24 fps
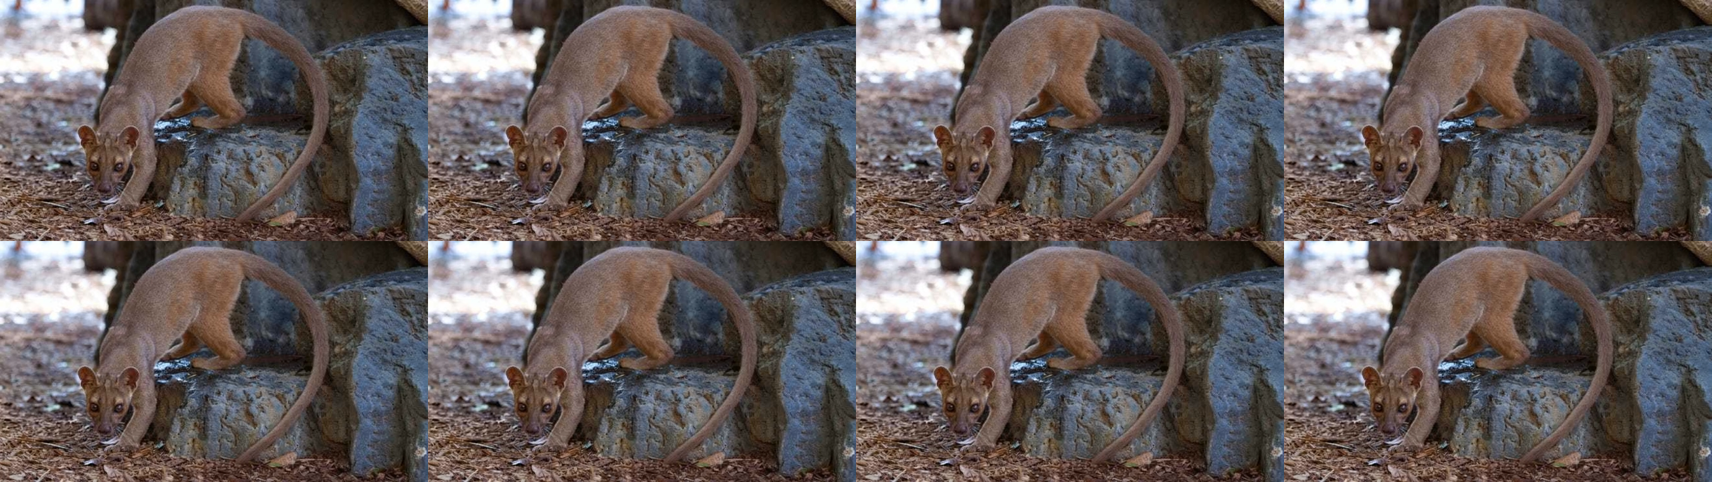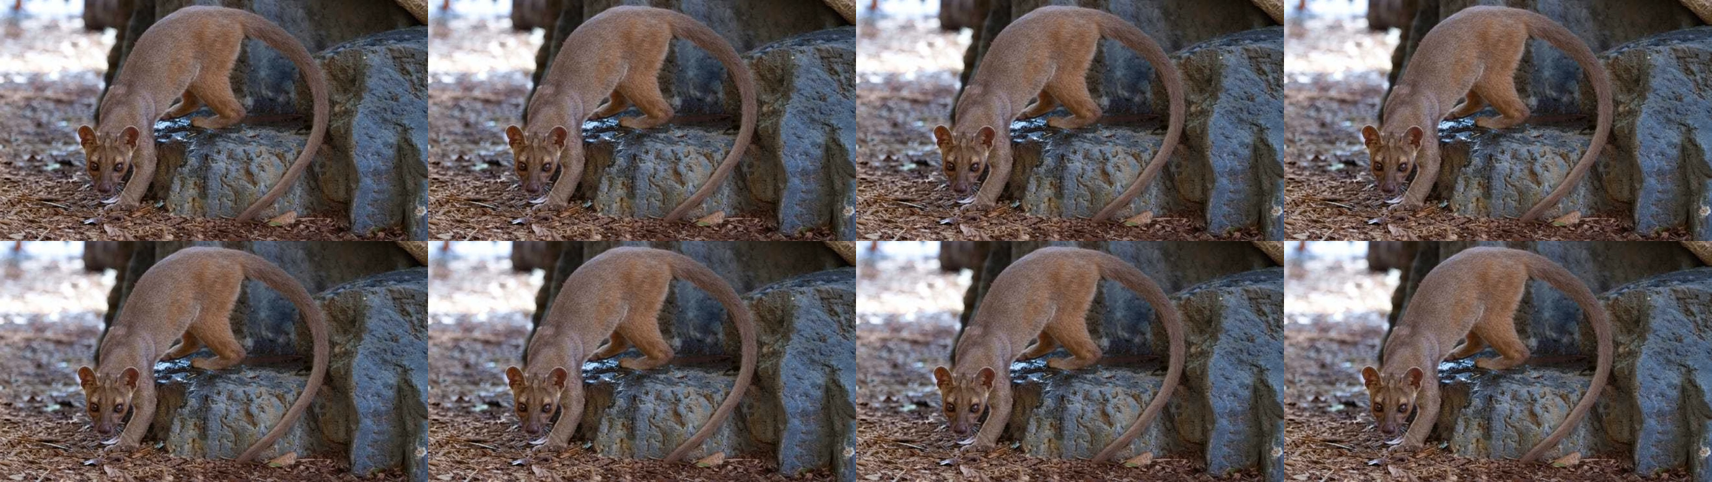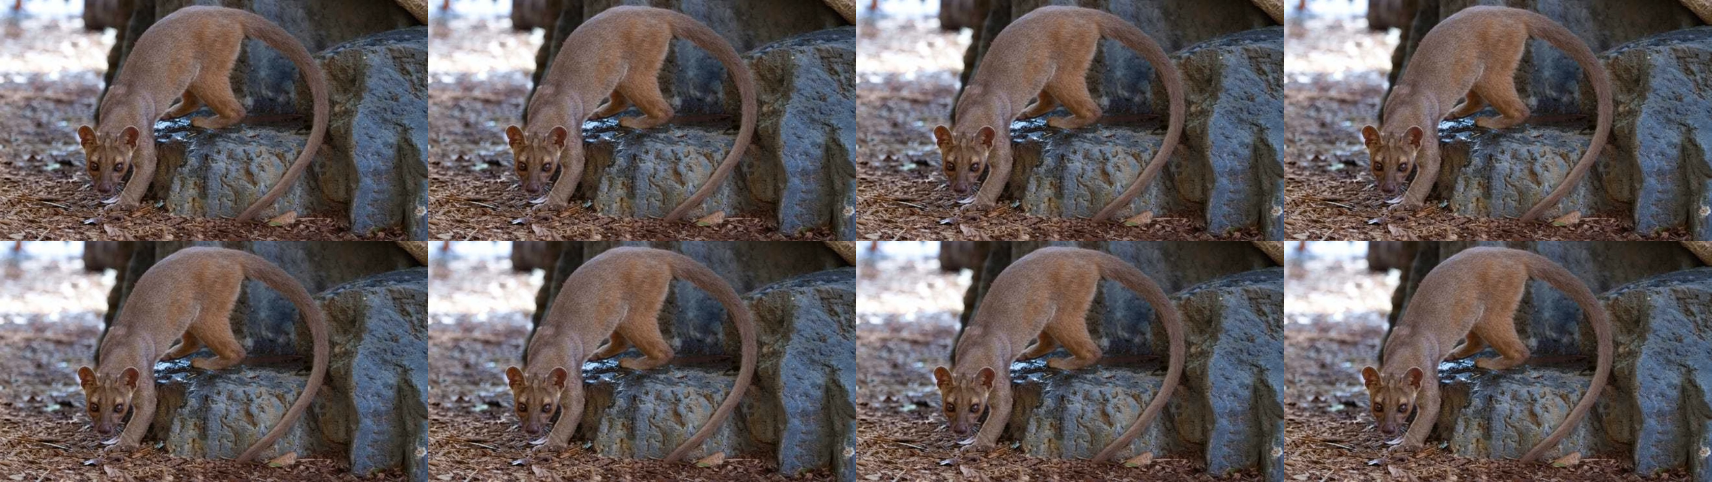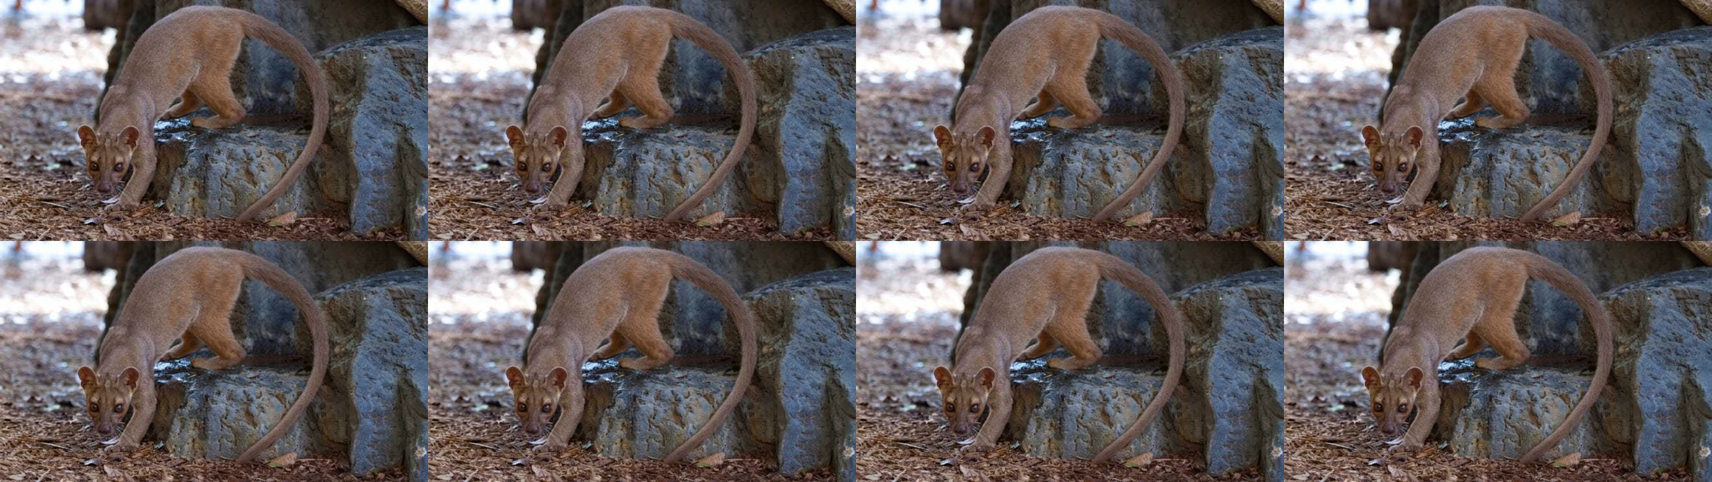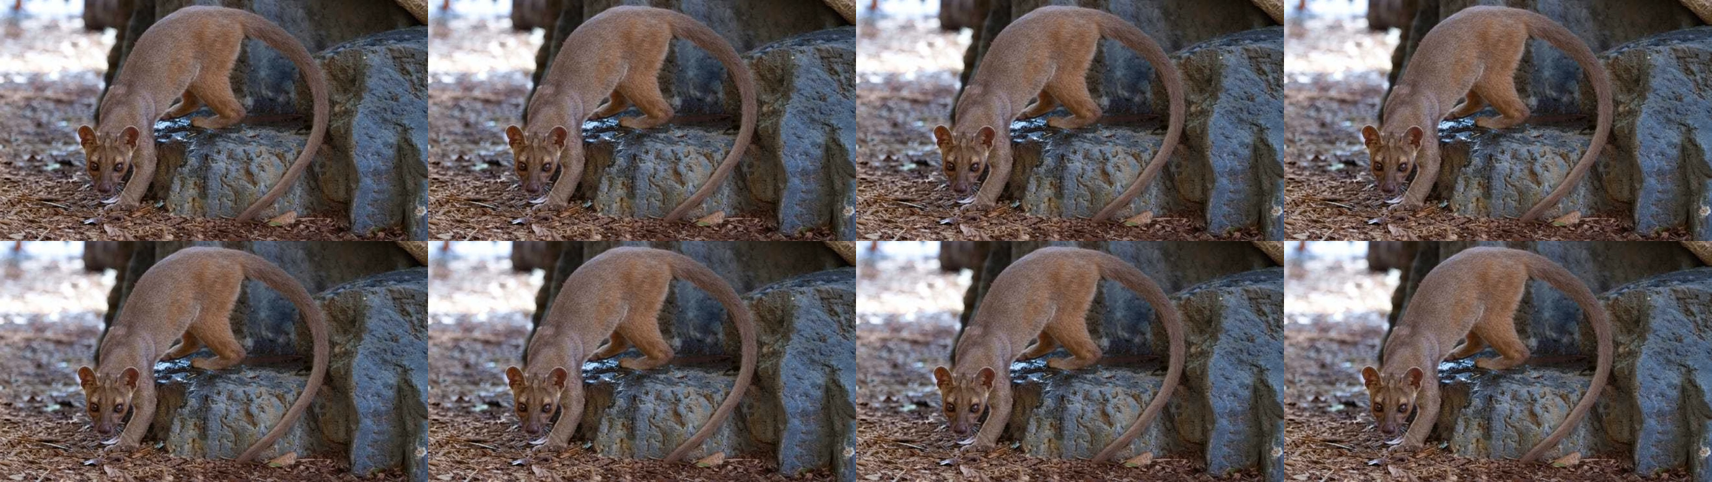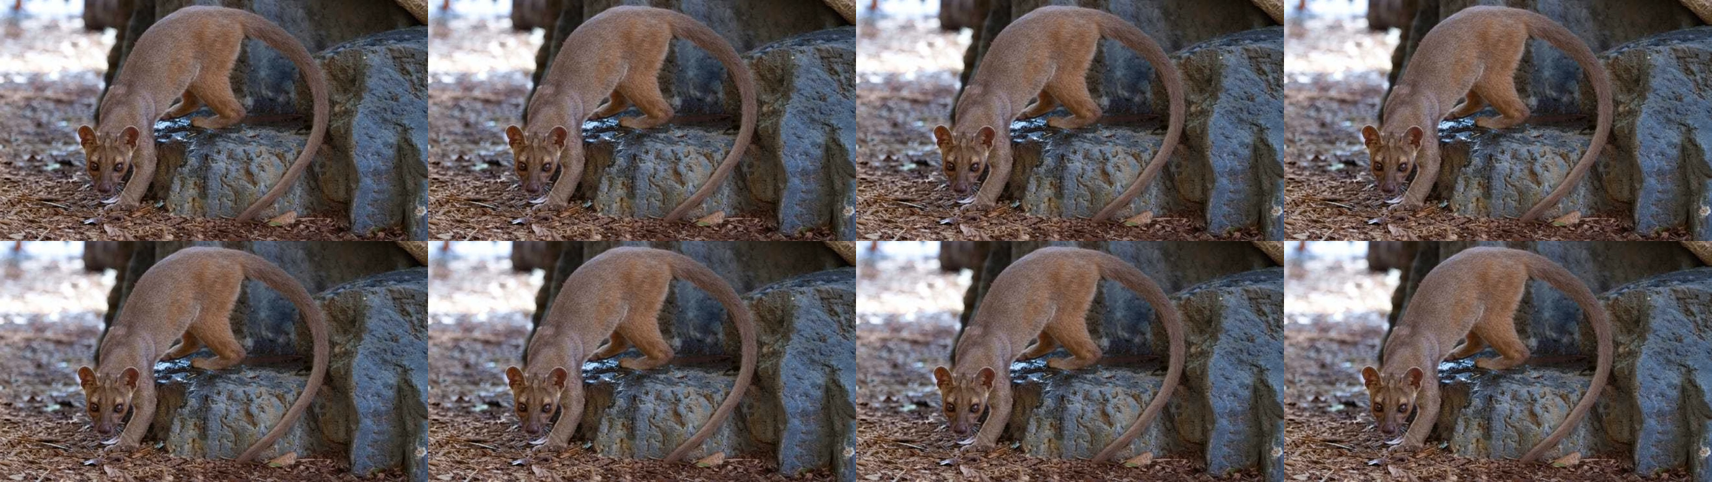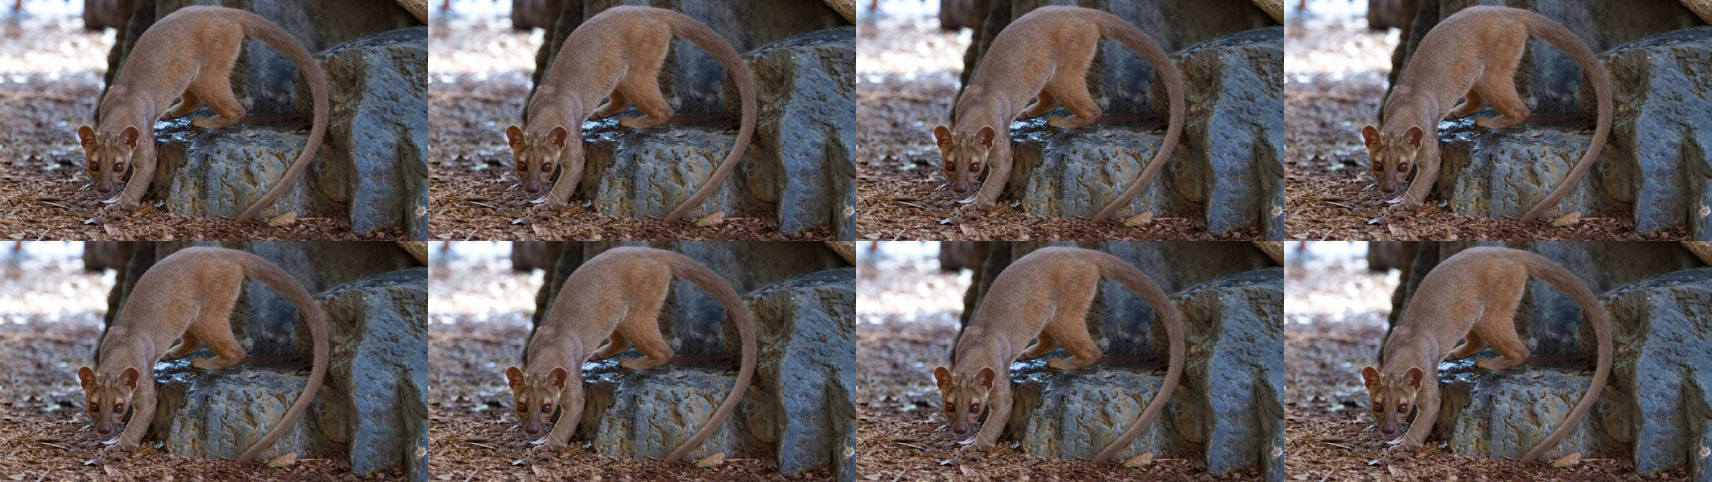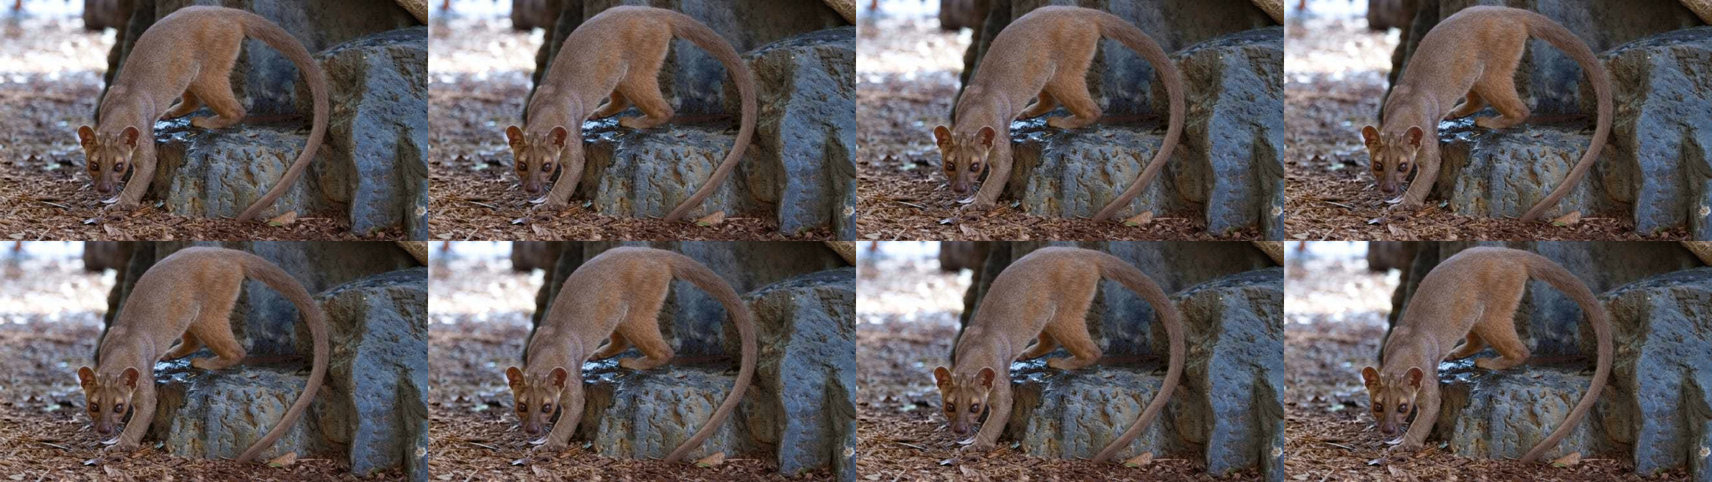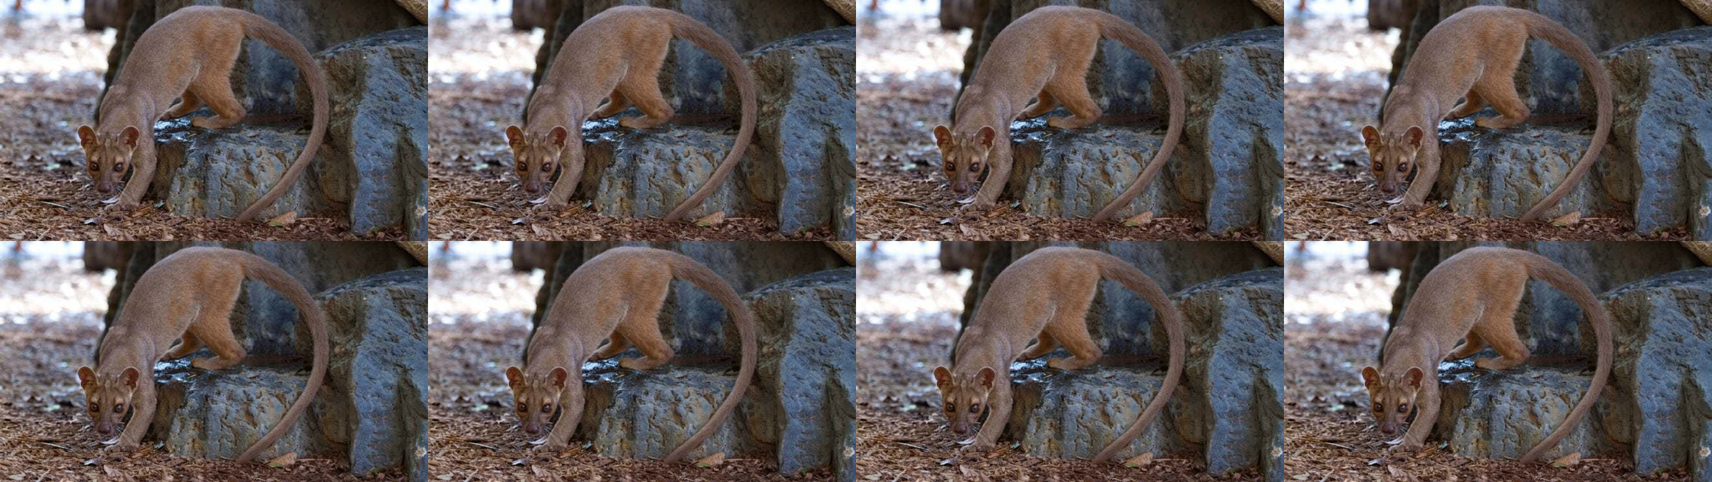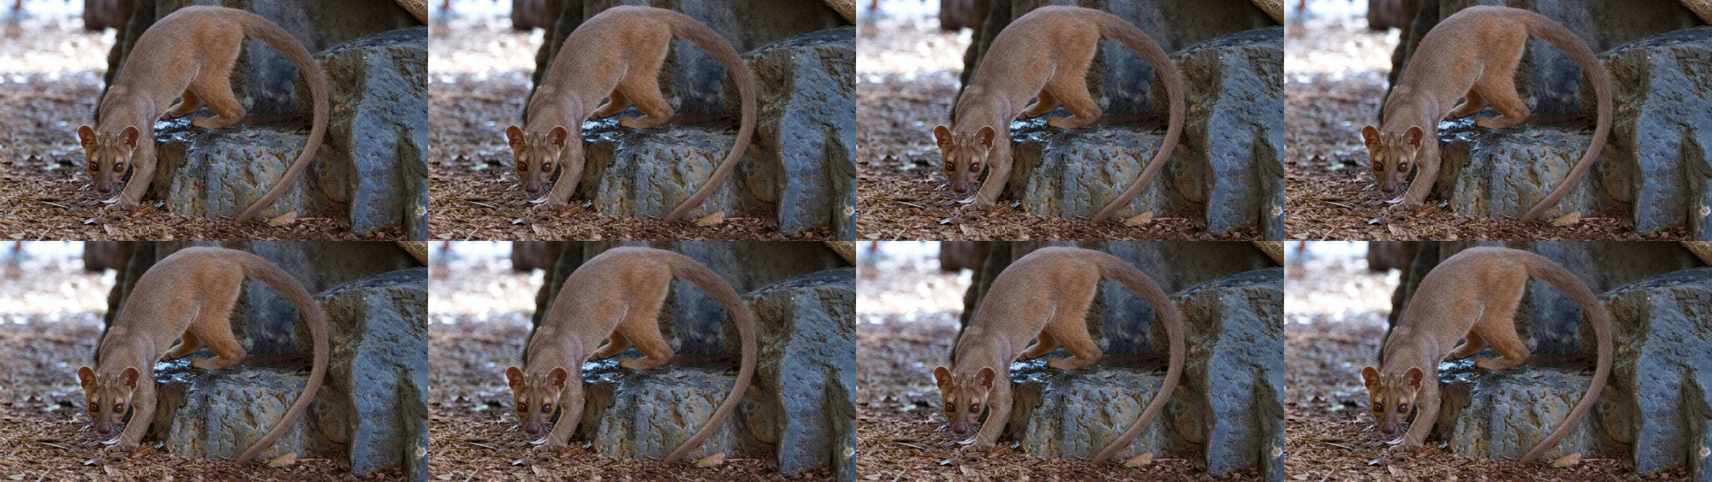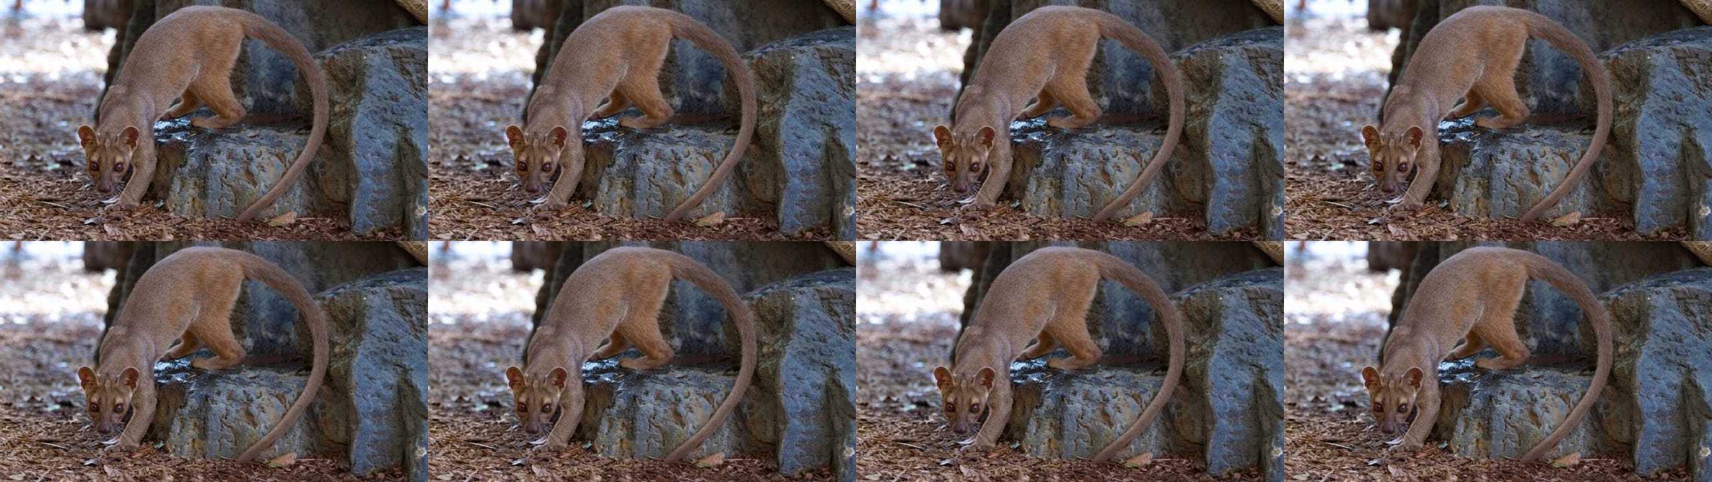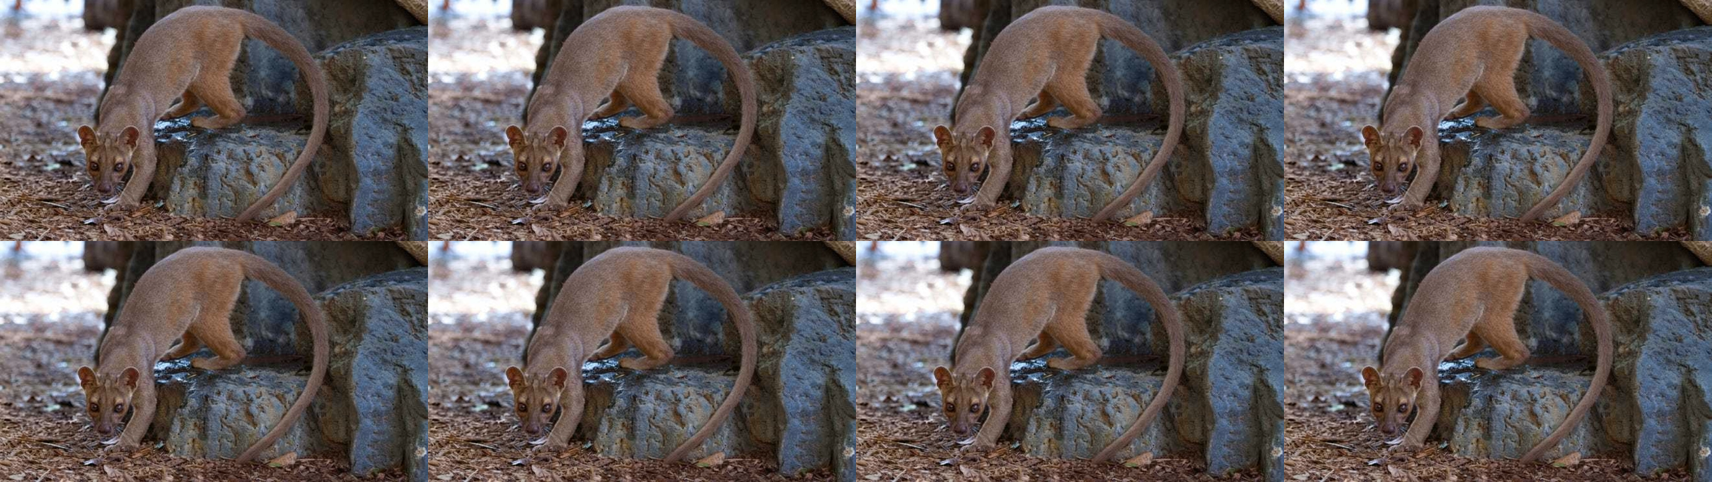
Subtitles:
[unreadable: no face in view]